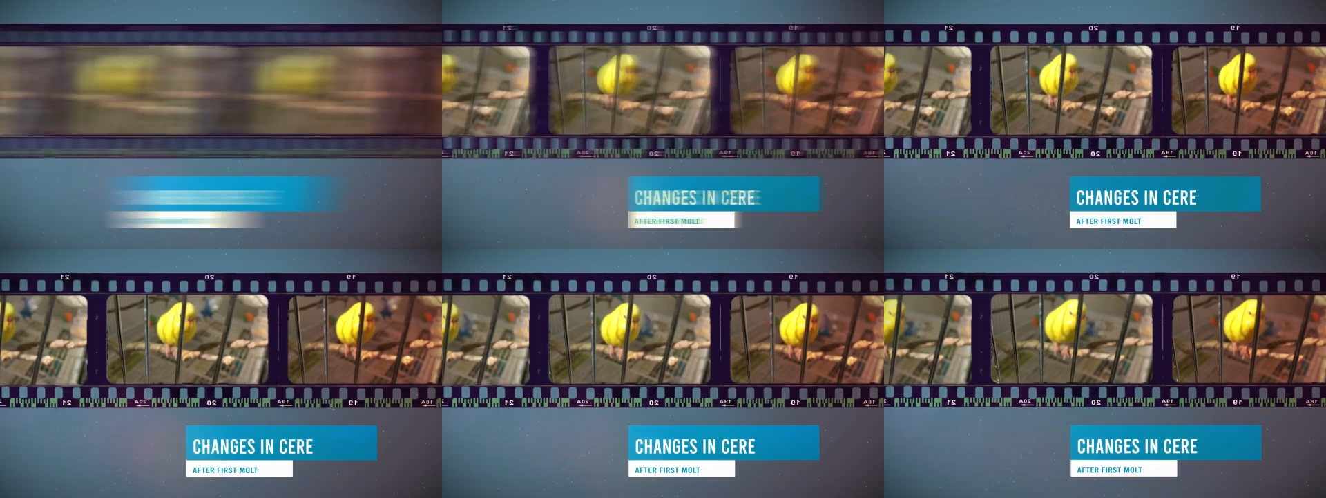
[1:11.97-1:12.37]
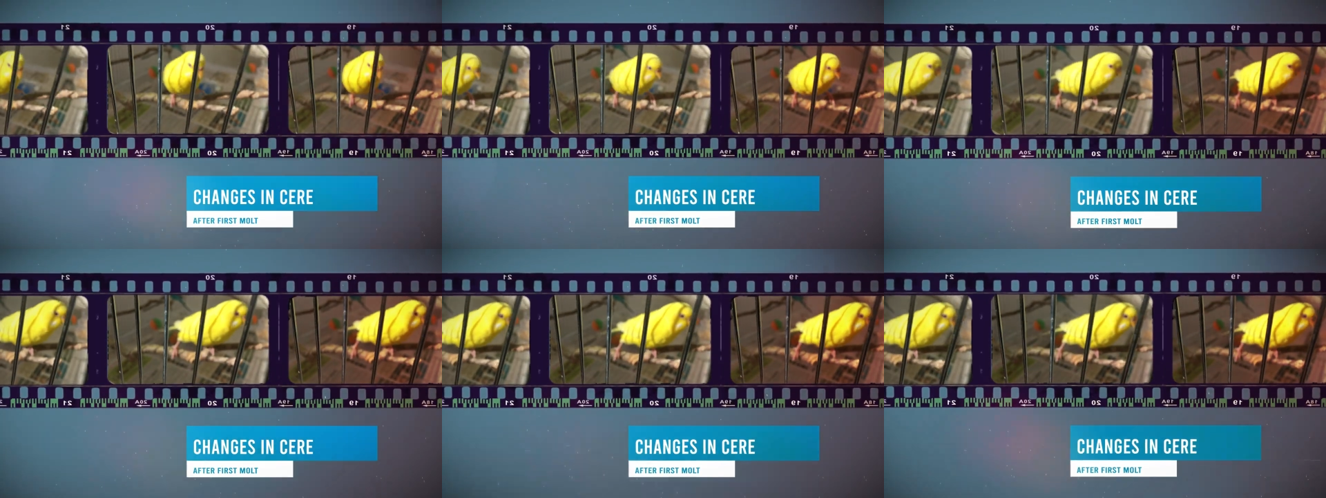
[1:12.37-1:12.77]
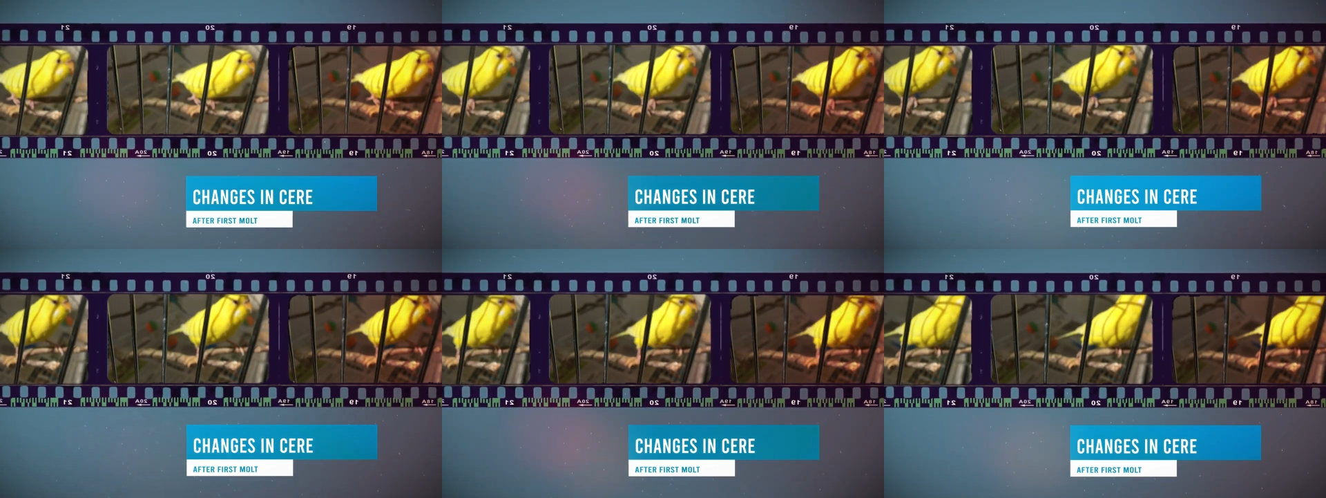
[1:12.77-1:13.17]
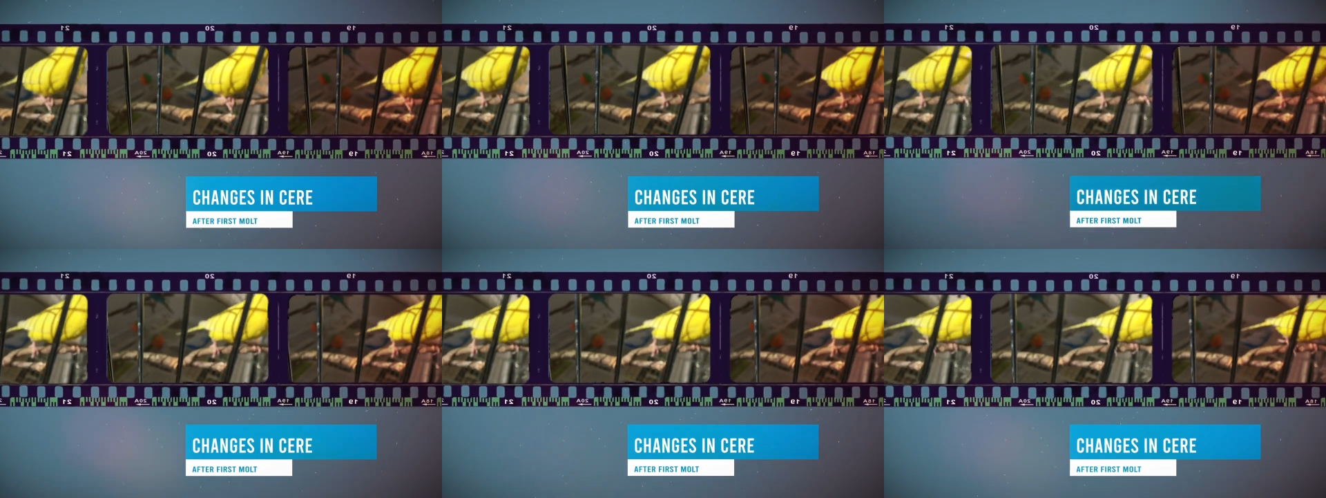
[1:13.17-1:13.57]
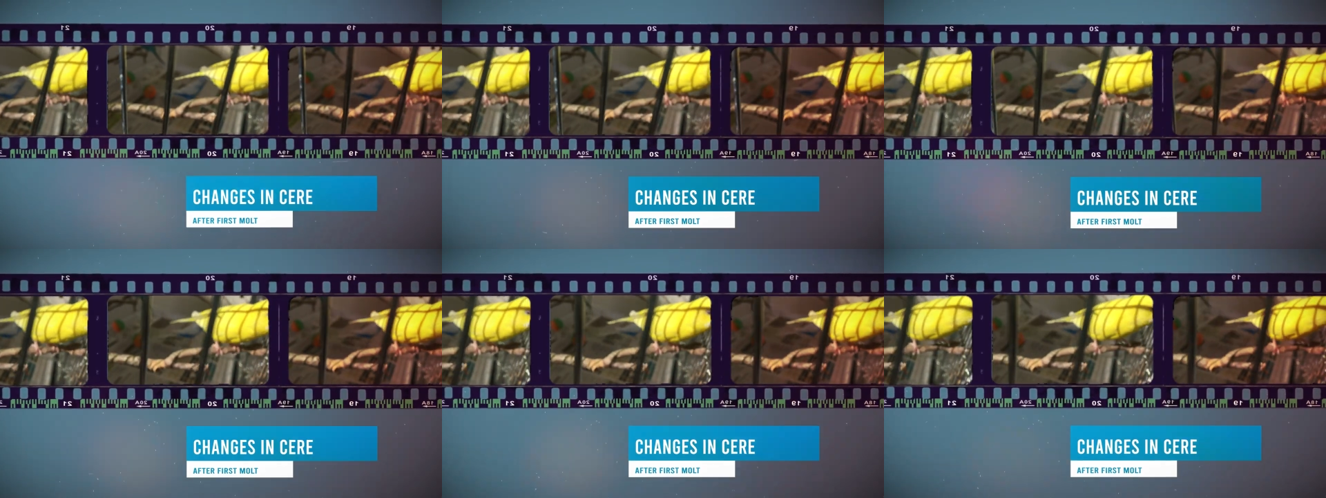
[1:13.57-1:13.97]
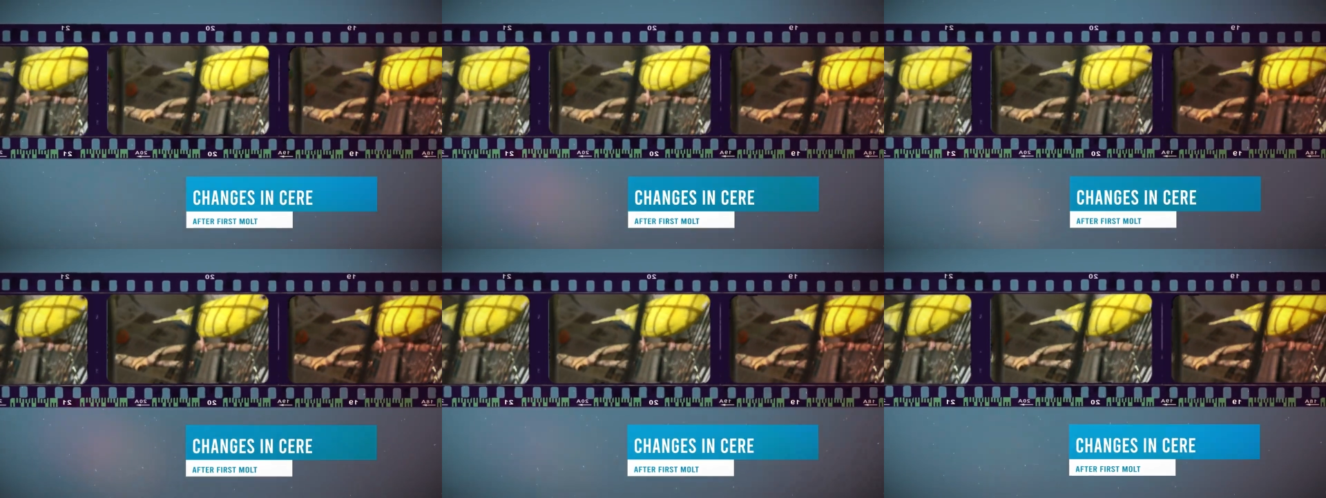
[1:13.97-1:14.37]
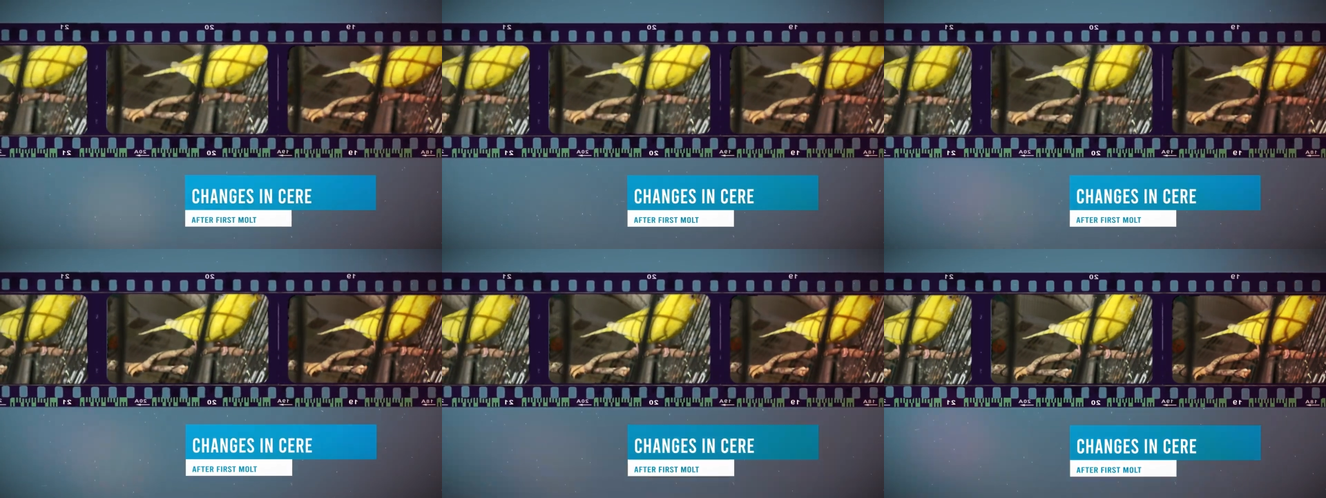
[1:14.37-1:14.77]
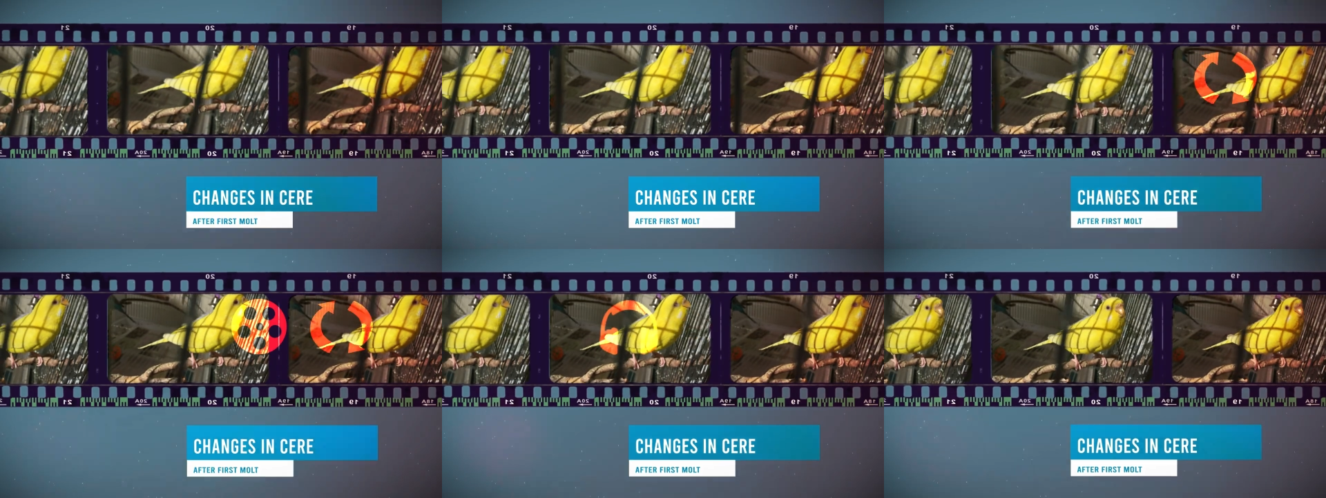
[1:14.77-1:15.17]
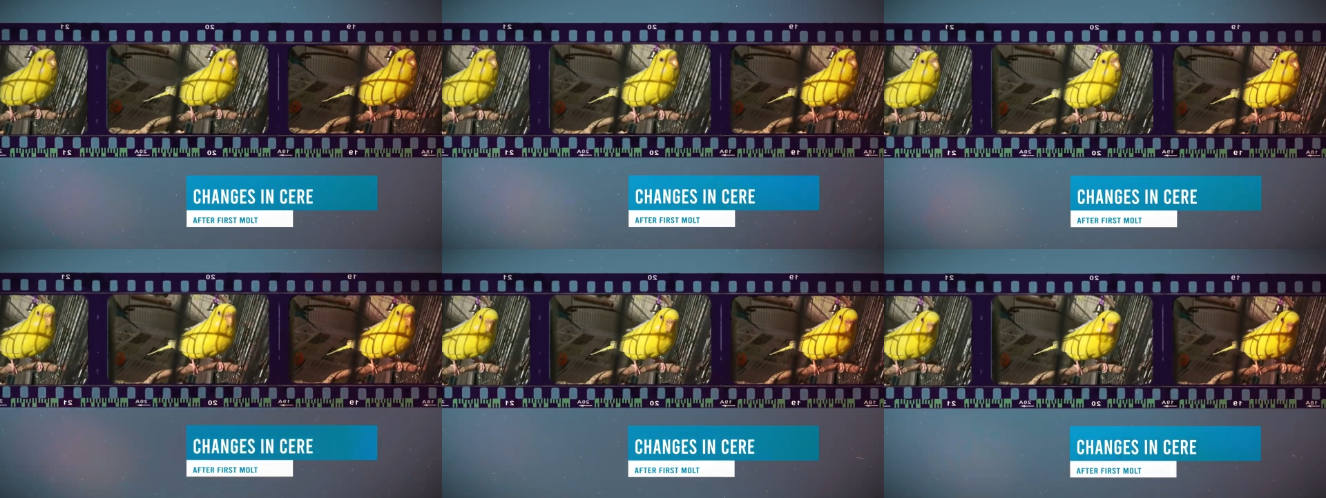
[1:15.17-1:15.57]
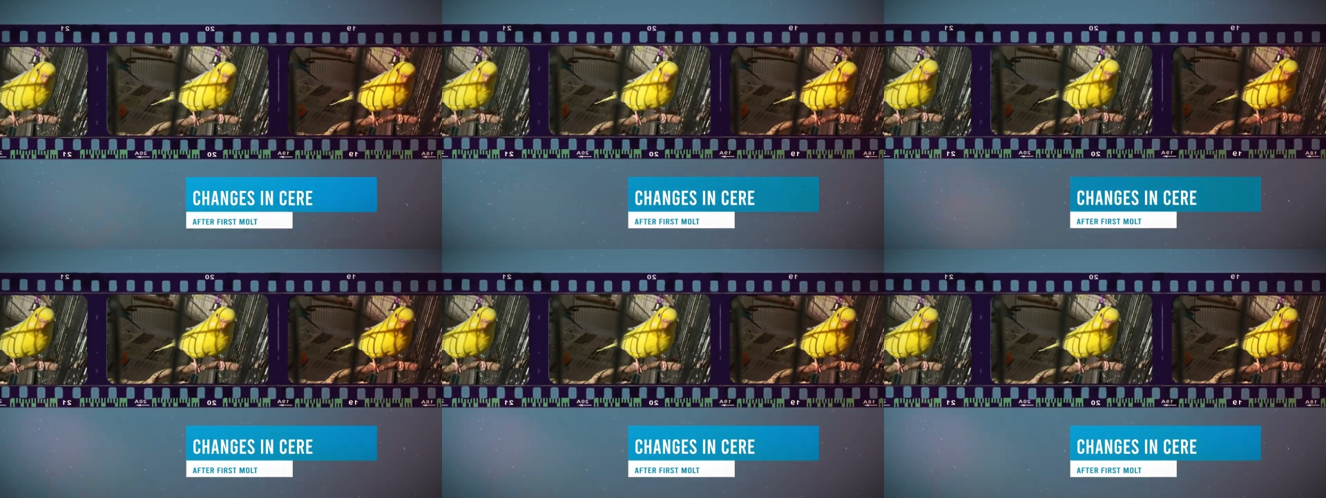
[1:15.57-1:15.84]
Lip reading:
Nobody's mouth can be seen.